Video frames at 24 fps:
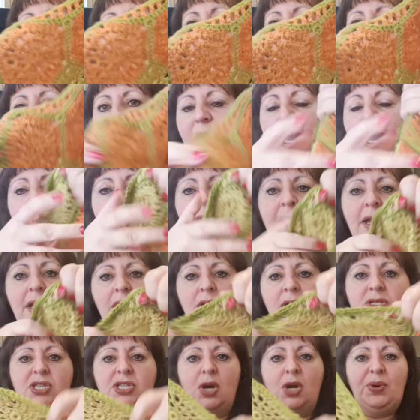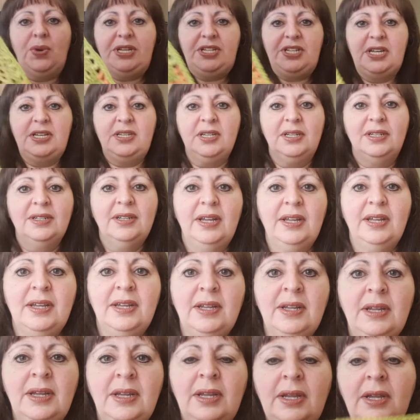Okay, so we did
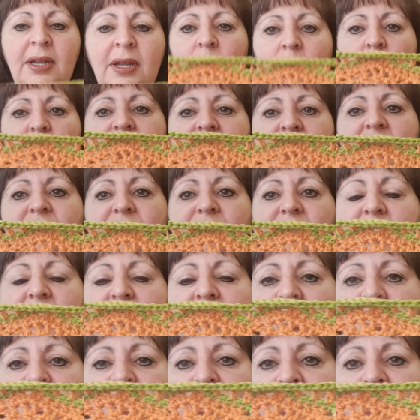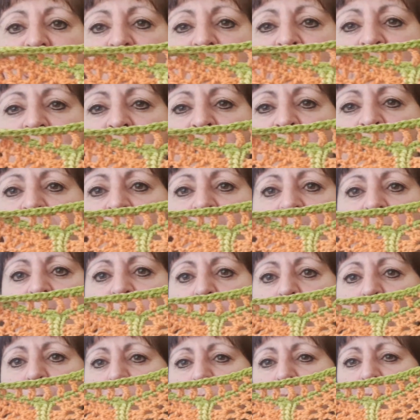finish
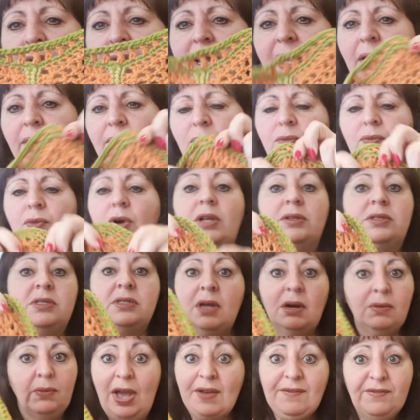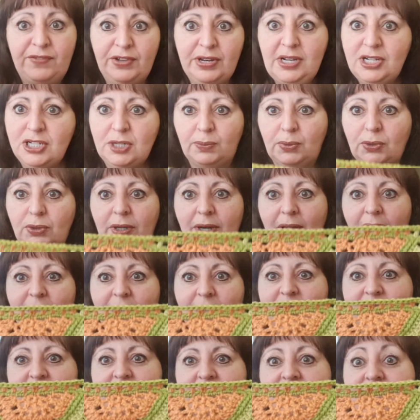our border. Well, we haven't finished a border.
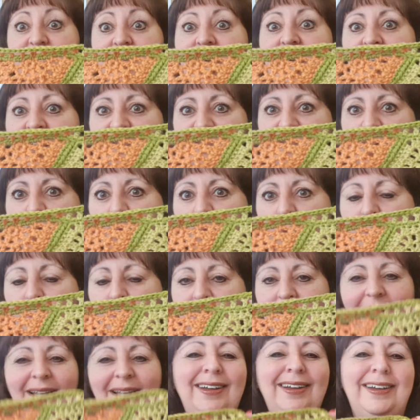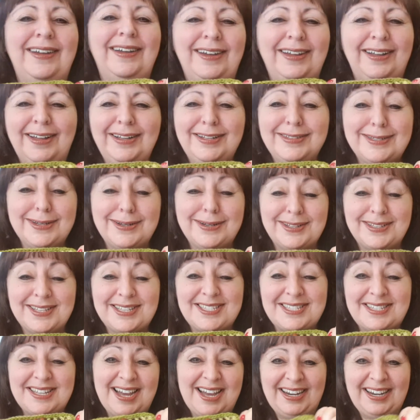That's the start of our border. It's only the
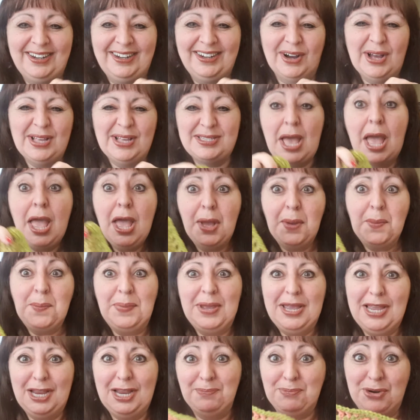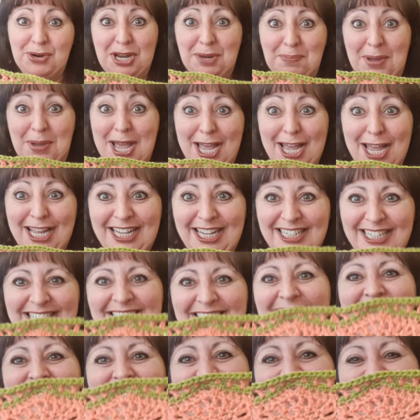start, guys. Be prepared.
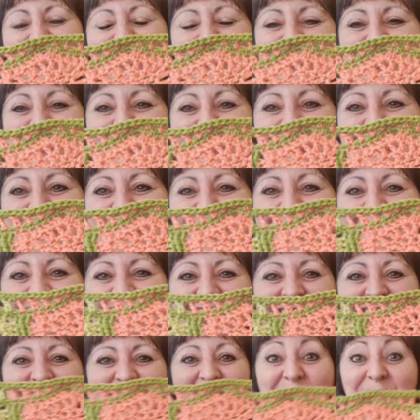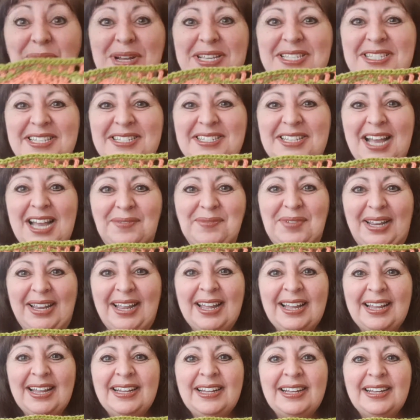The rest is coming.
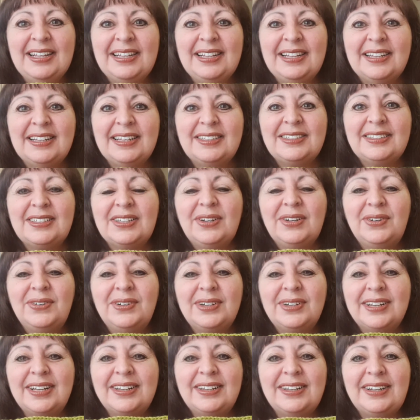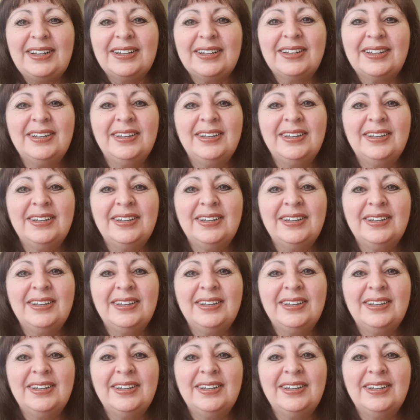That's what I like.